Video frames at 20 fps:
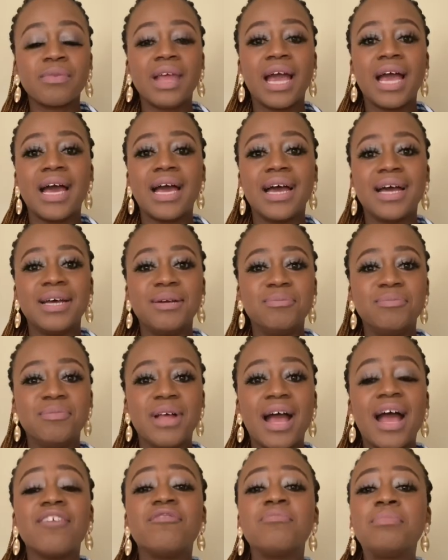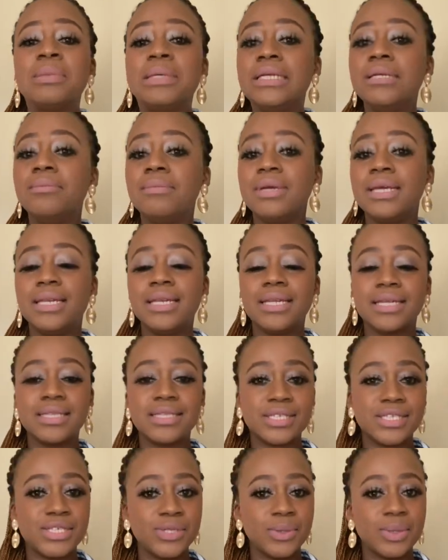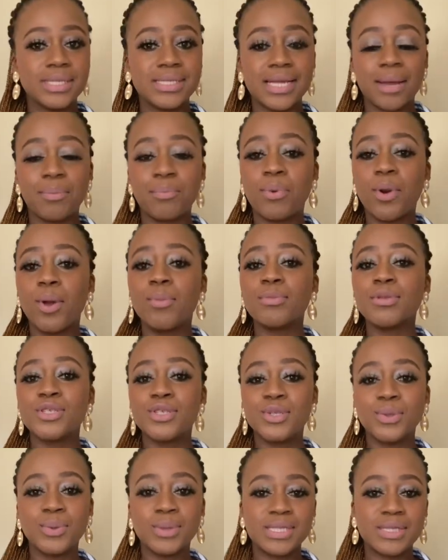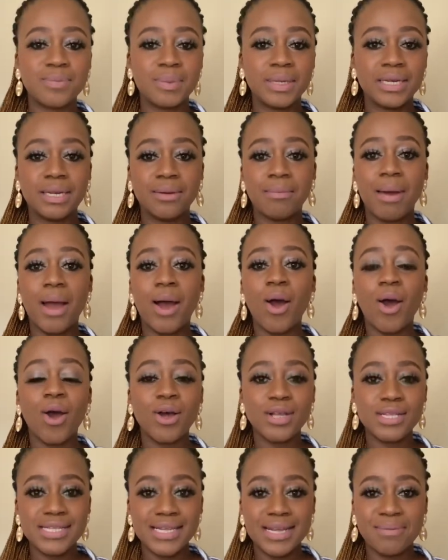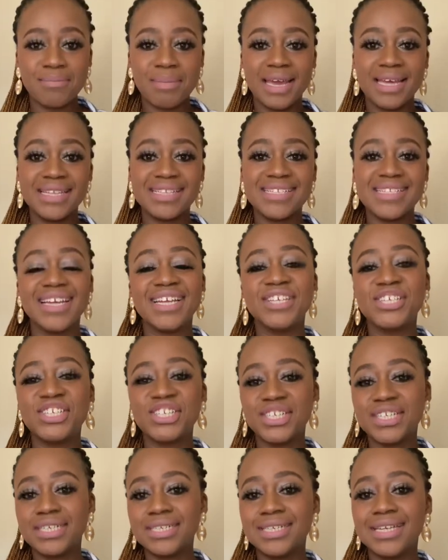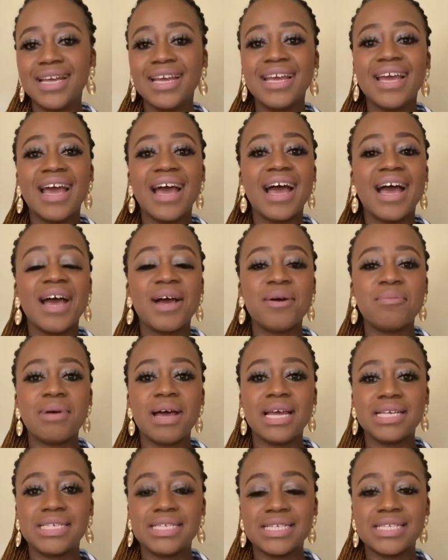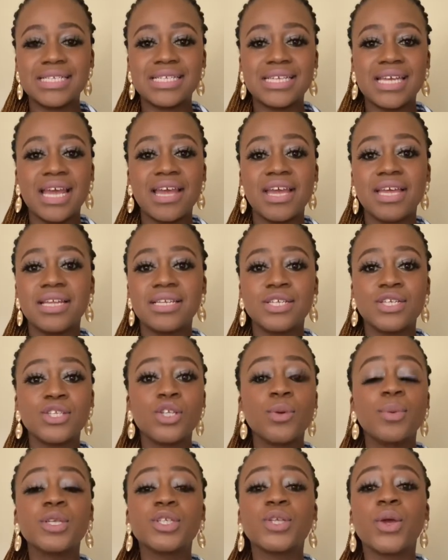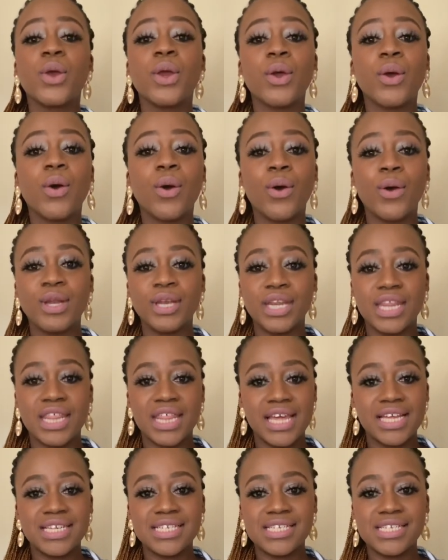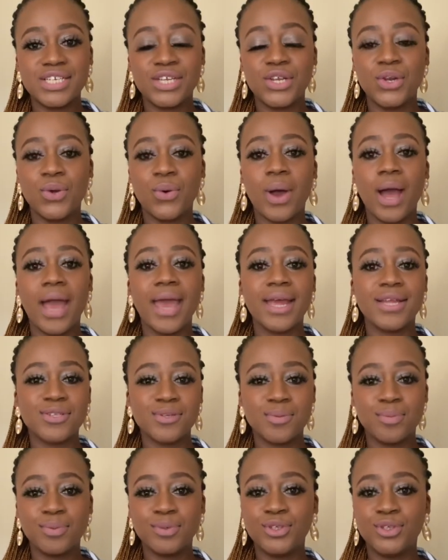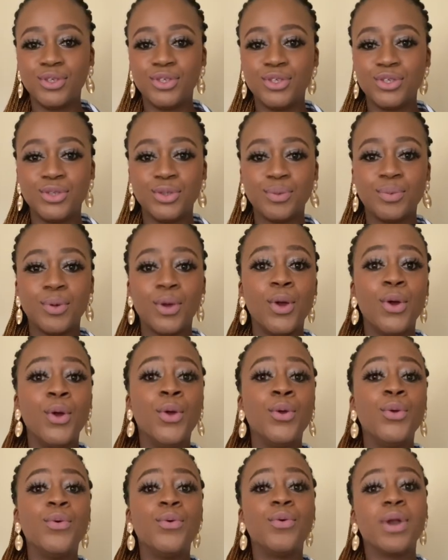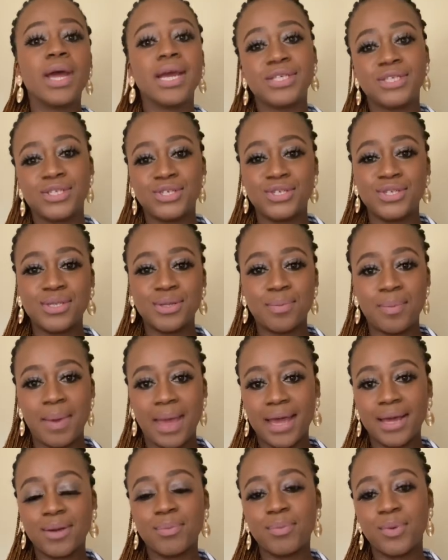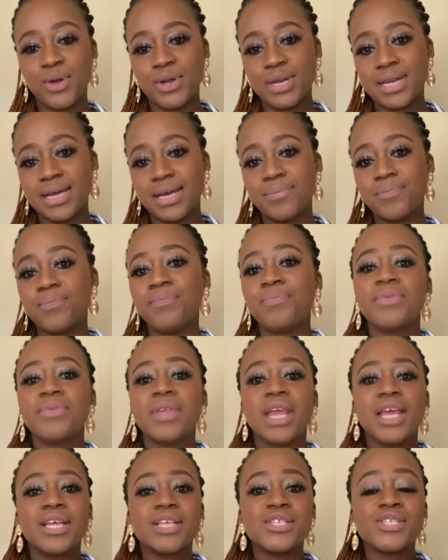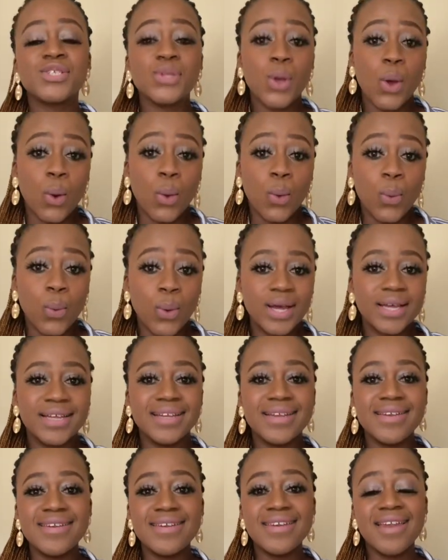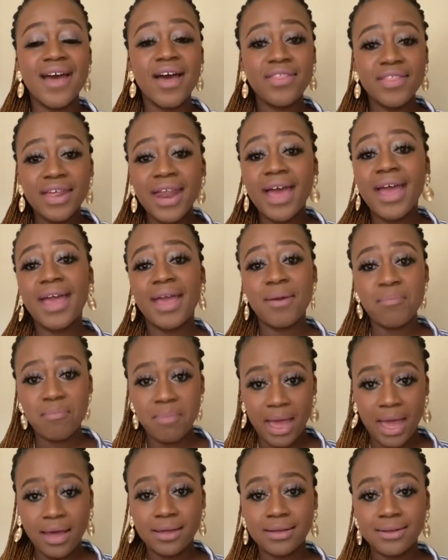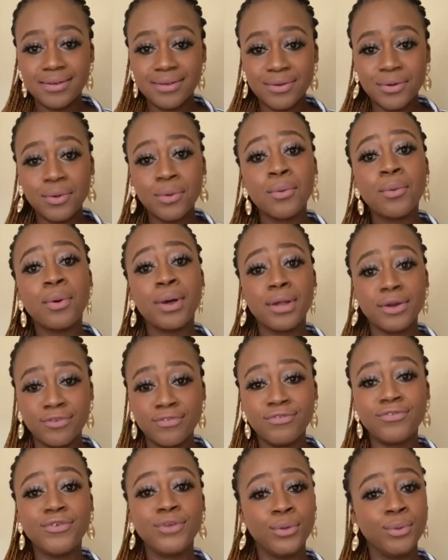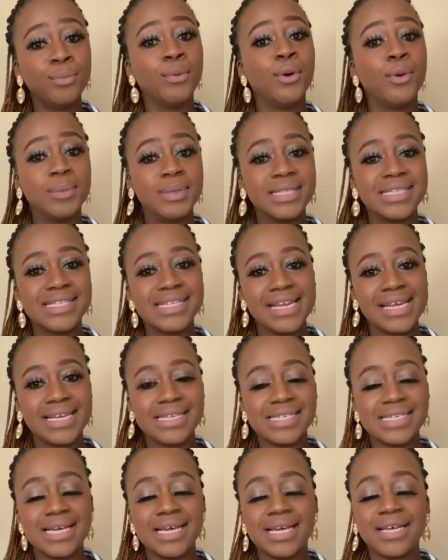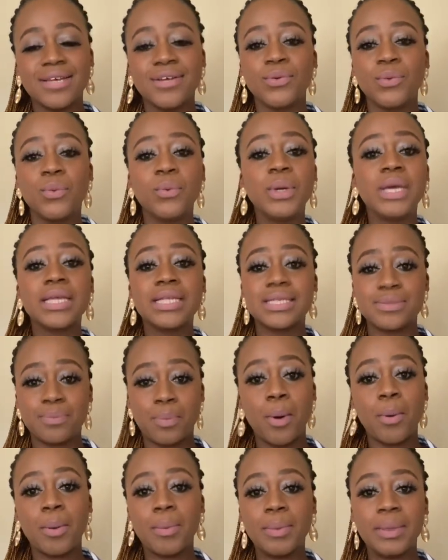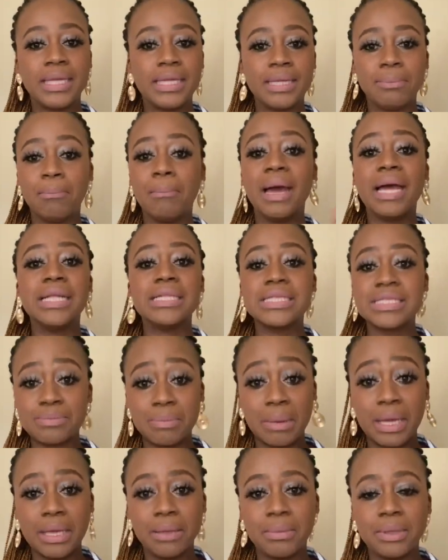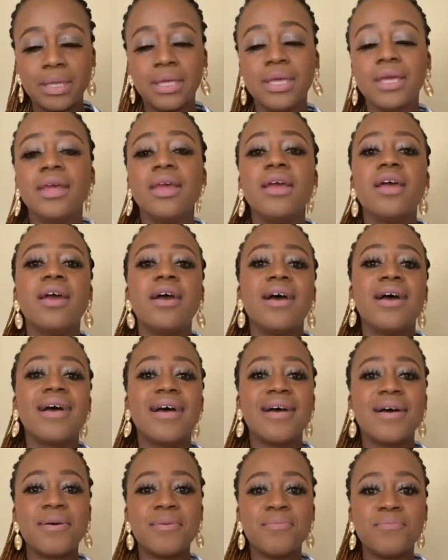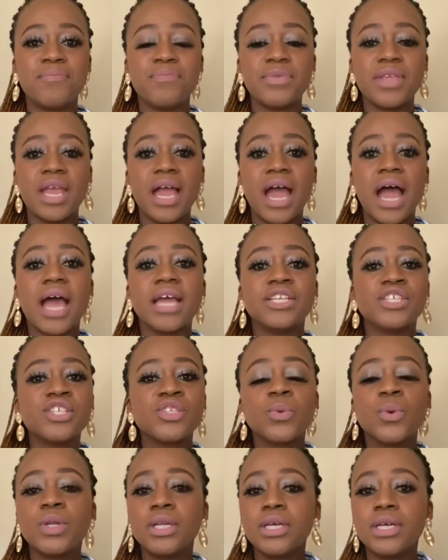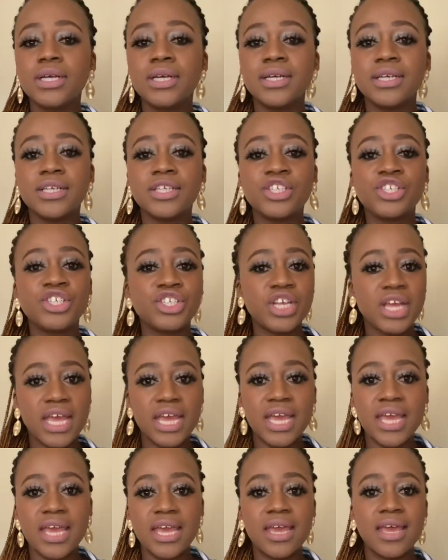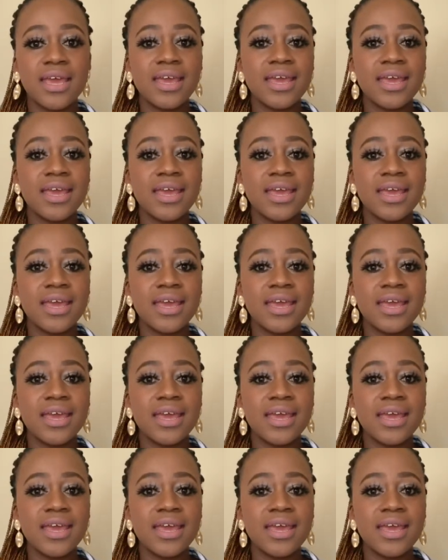I've been meaning to do it. I promise you, it's been in my heart and my intention. I just had so much going on that, I had to put YouTube right to the back burner. So now that I am back, quite a few moments later, weeks, probably months, maybe, um, I just want to share